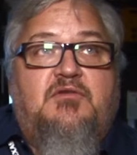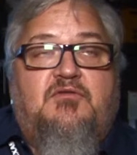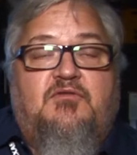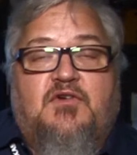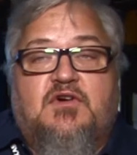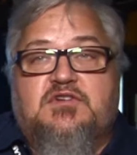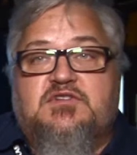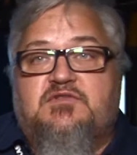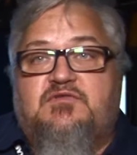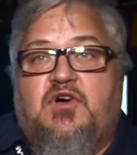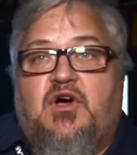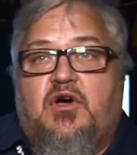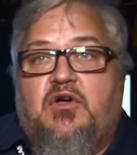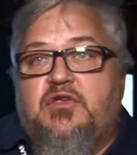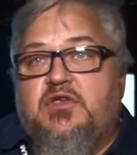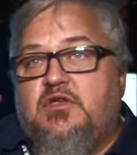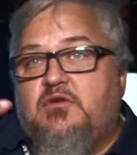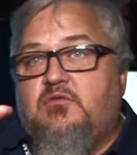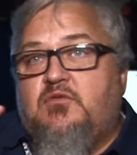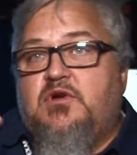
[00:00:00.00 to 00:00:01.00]
first of all,
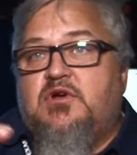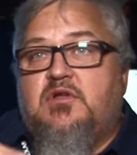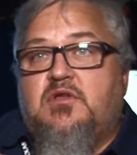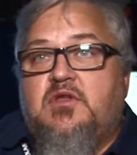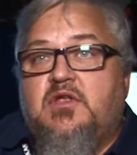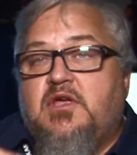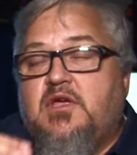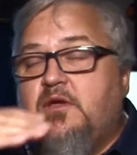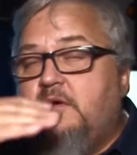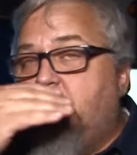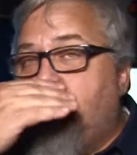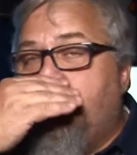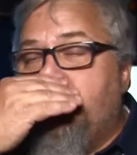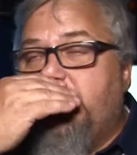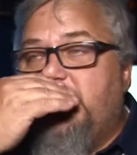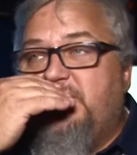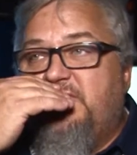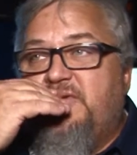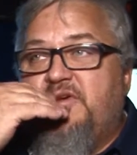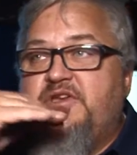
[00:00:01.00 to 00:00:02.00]
you will, when
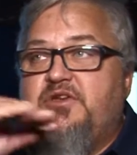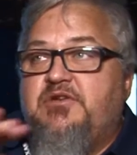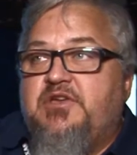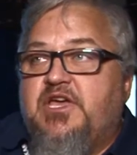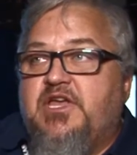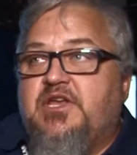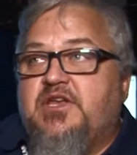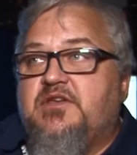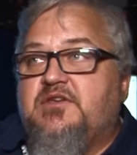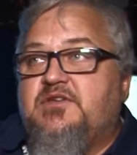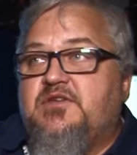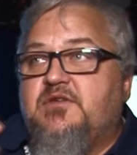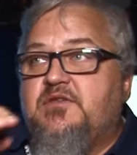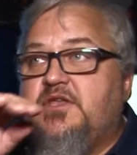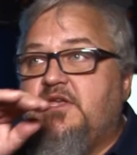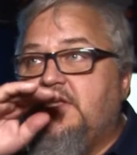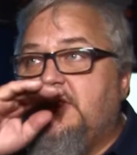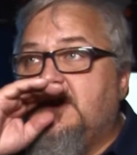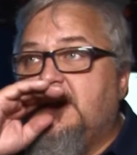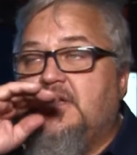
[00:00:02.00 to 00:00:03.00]
you get into
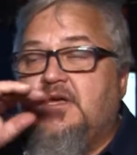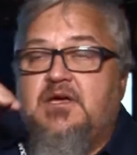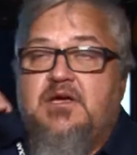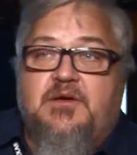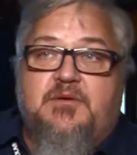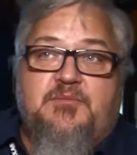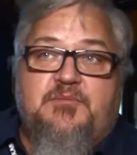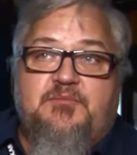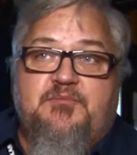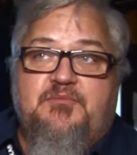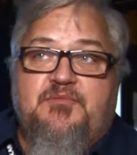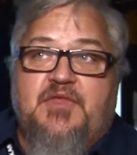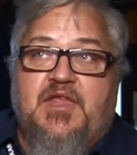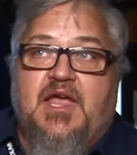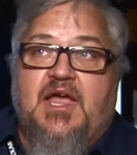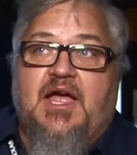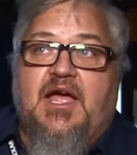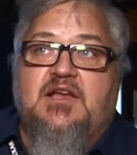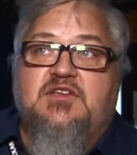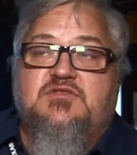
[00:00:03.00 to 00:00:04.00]
the
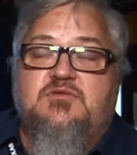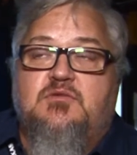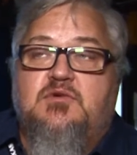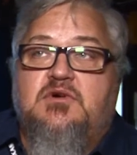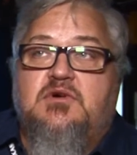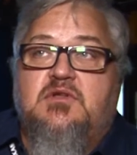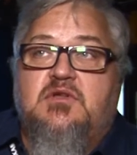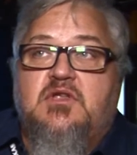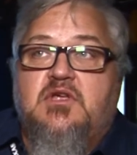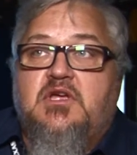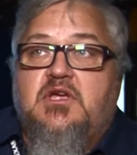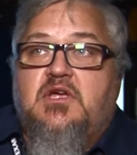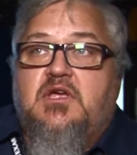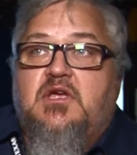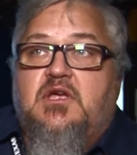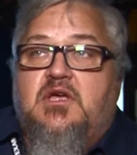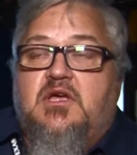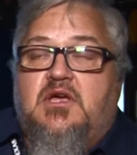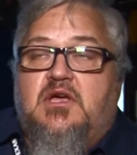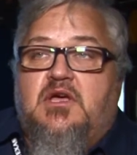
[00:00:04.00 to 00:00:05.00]
actual
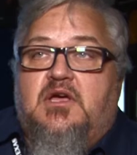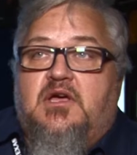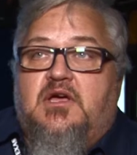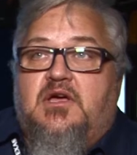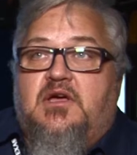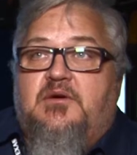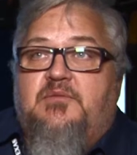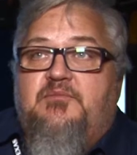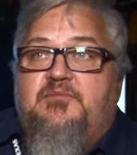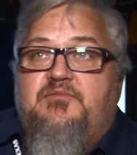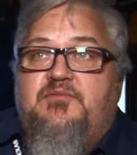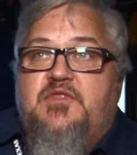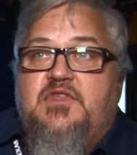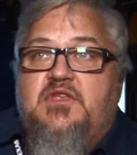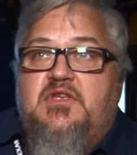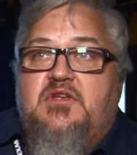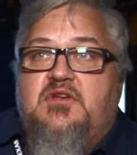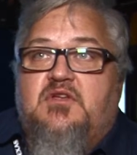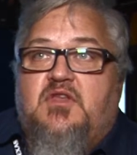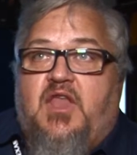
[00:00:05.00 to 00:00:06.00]

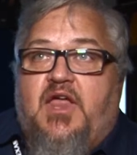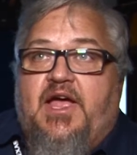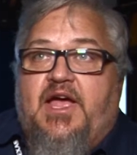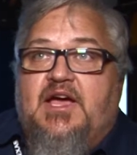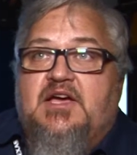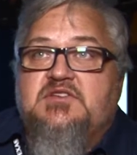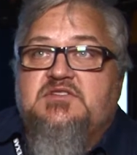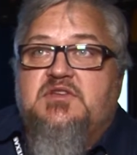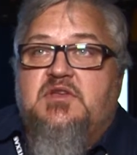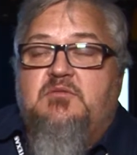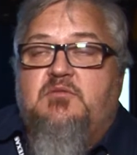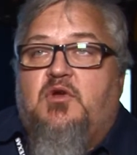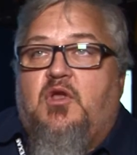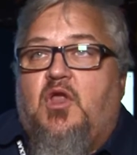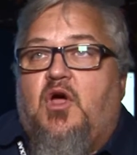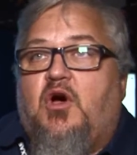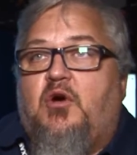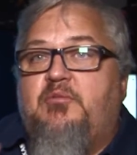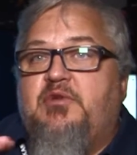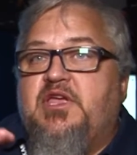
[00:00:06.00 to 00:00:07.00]
class, and
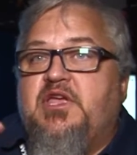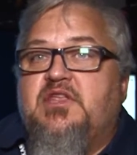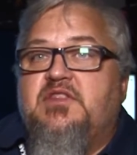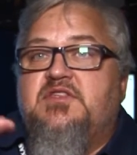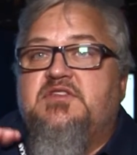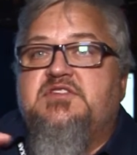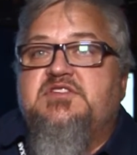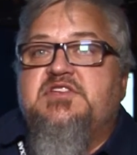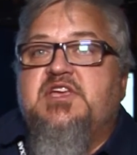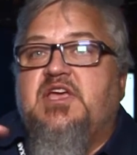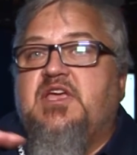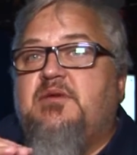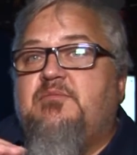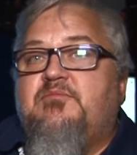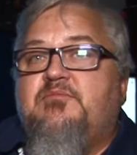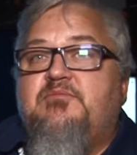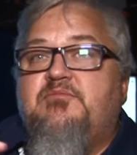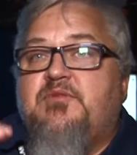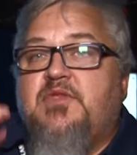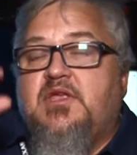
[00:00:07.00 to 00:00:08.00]
we'll all be in the
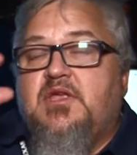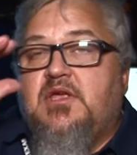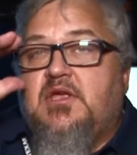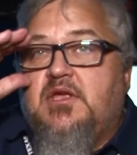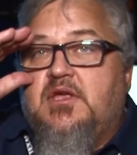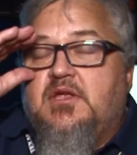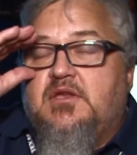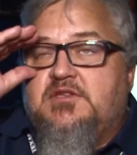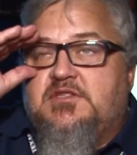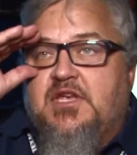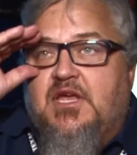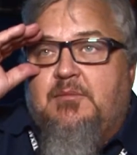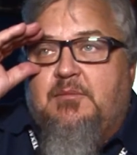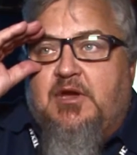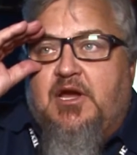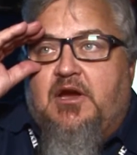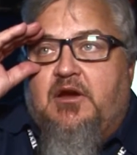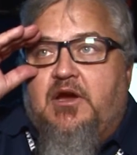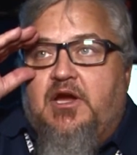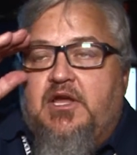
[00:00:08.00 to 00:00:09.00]
same
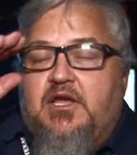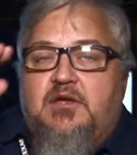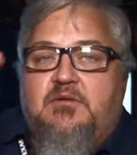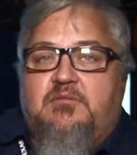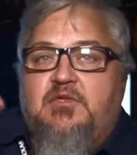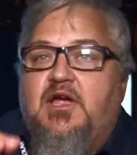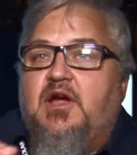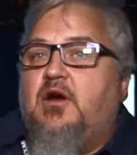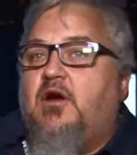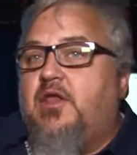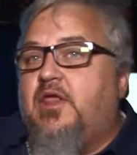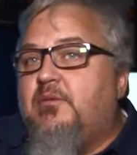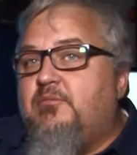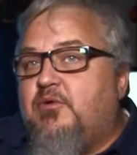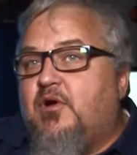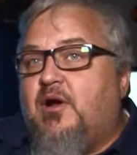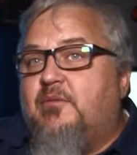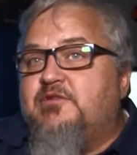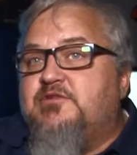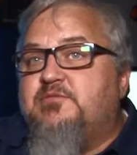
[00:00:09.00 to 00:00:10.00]
area there, or they
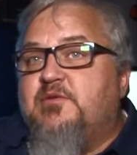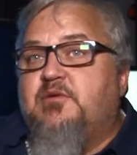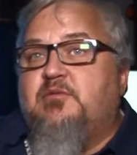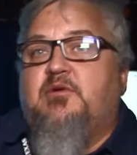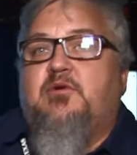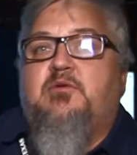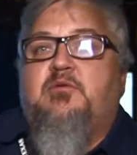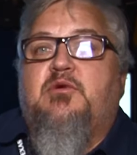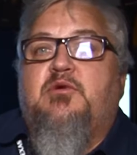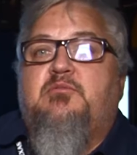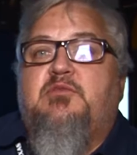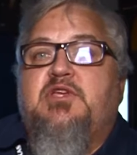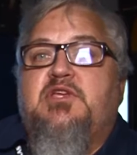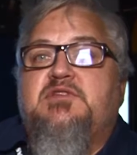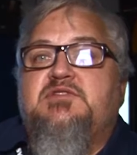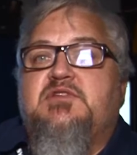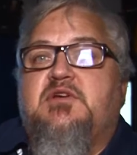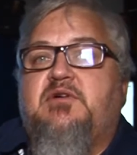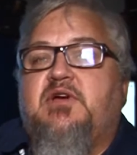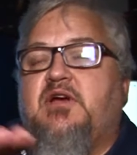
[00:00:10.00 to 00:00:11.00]
promised me we would
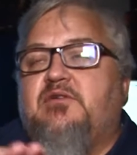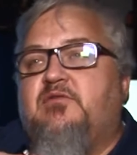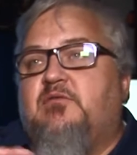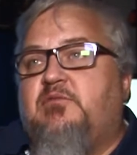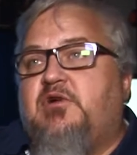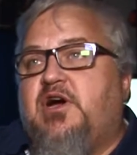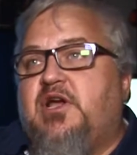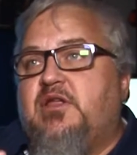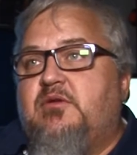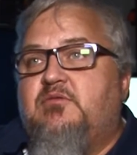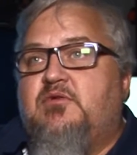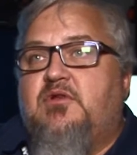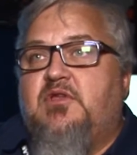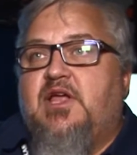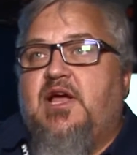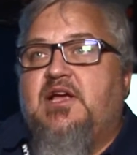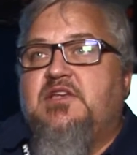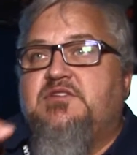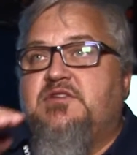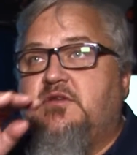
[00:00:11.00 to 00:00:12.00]
be. So everybody
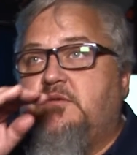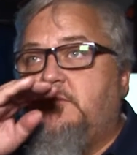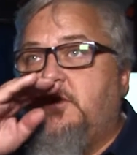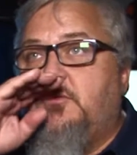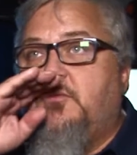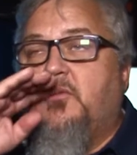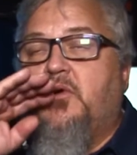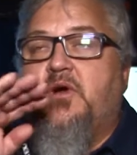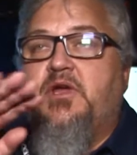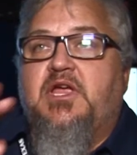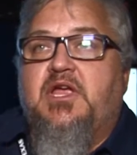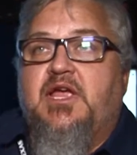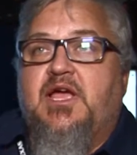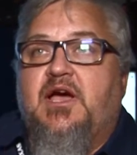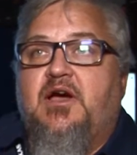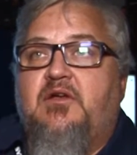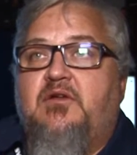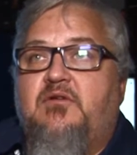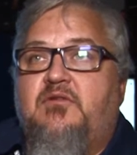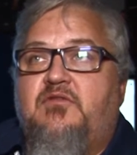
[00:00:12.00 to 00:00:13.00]
will actually be working
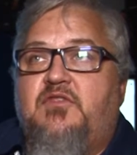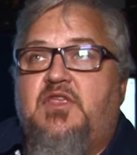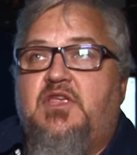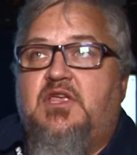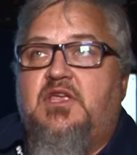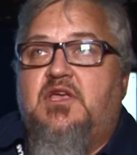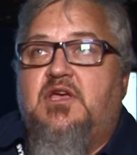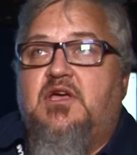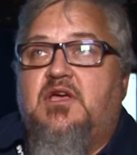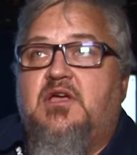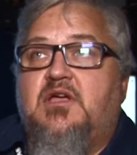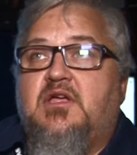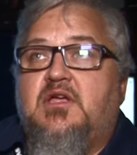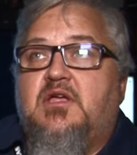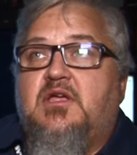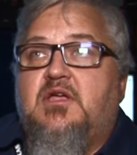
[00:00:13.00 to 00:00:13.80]
out of the